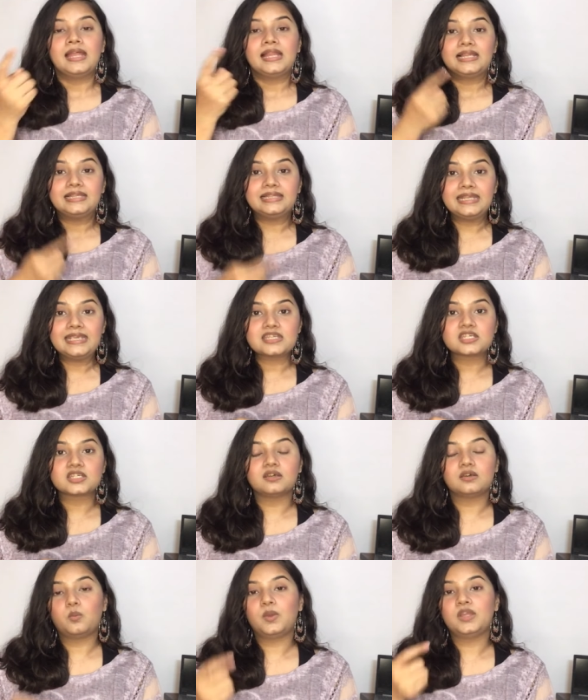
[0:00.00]
later
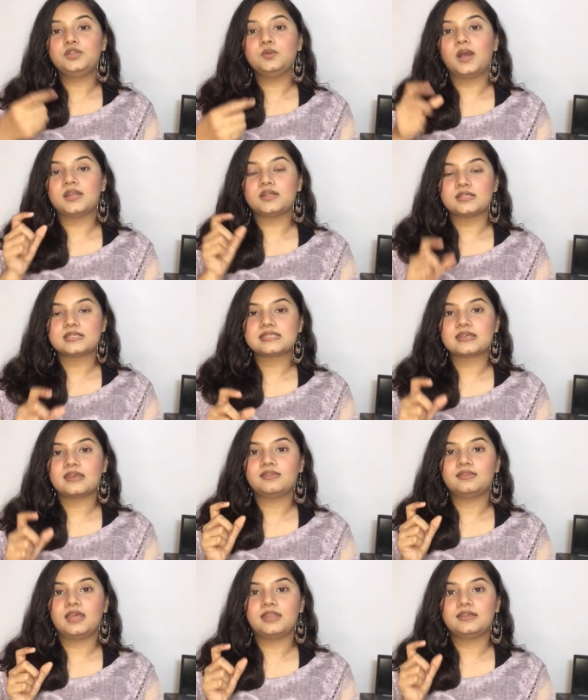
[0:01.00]
when you
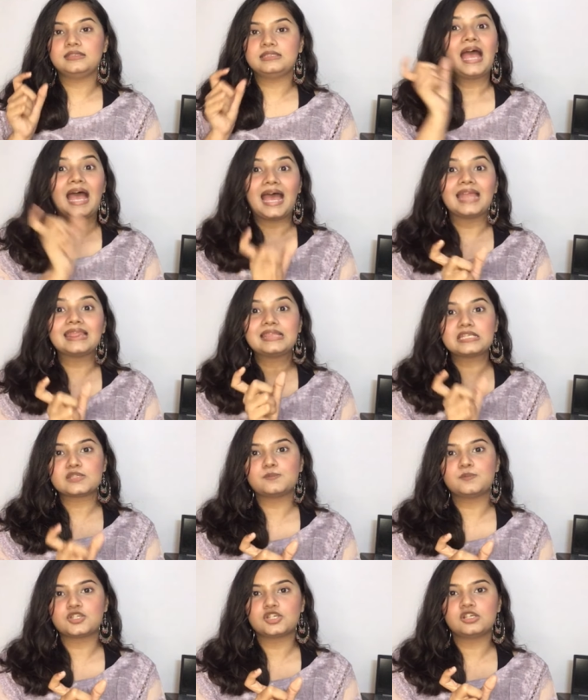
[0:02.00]
understand that at this
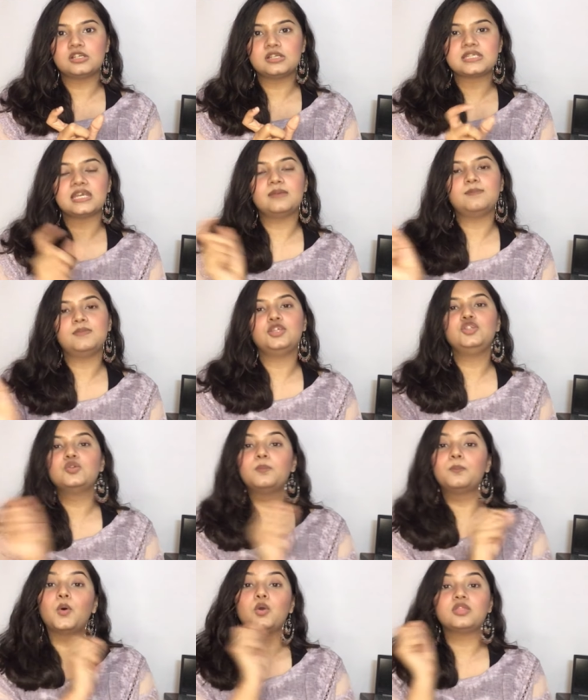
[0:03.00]
particular timing you
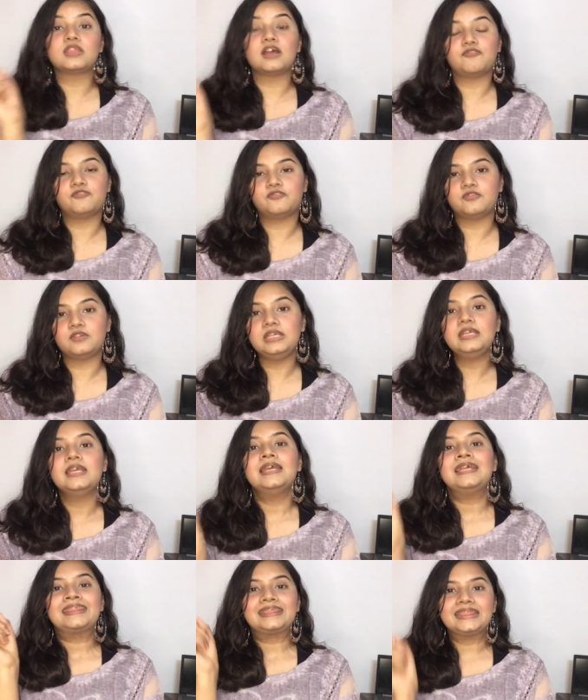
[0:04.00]
both are free
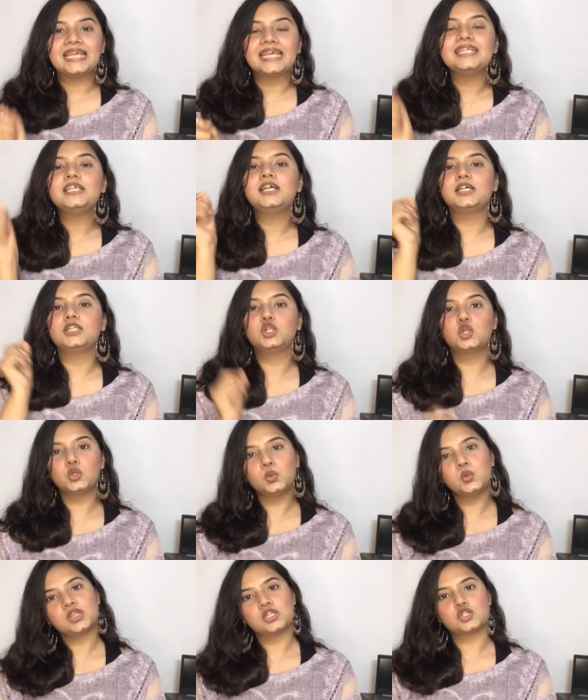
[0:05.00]
then
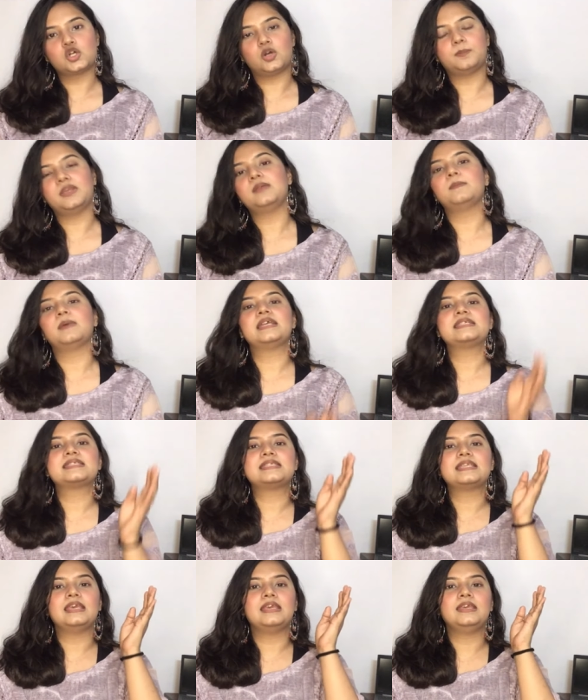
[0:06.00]
conclude the topic by
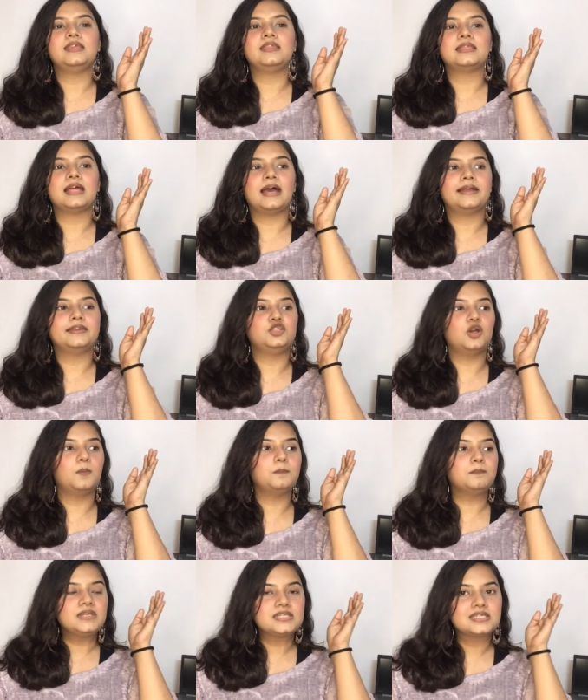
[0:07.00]
saying that you're
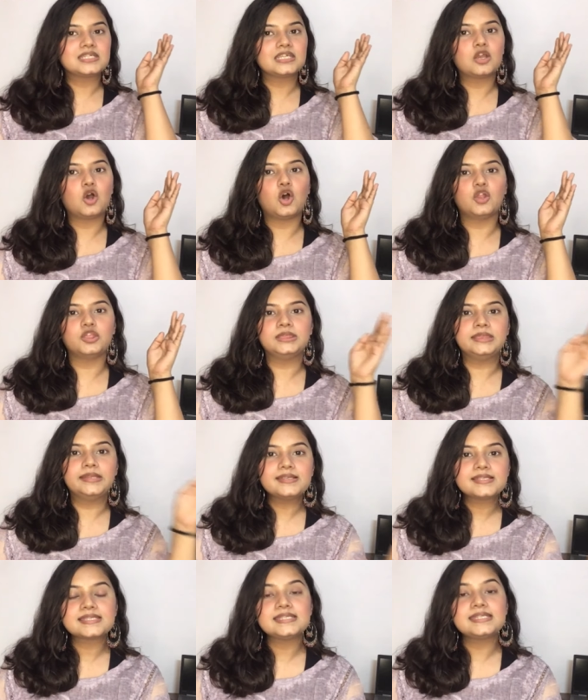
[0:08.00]
meeting on
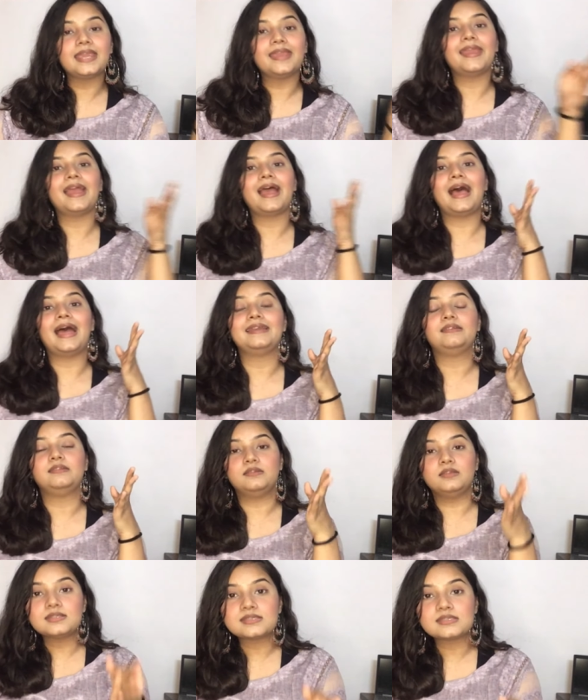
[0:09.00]
this day at
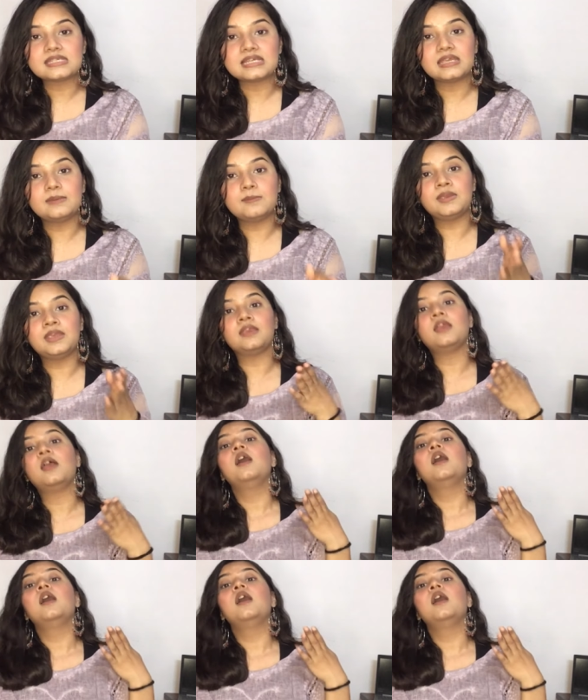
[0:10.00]
this timing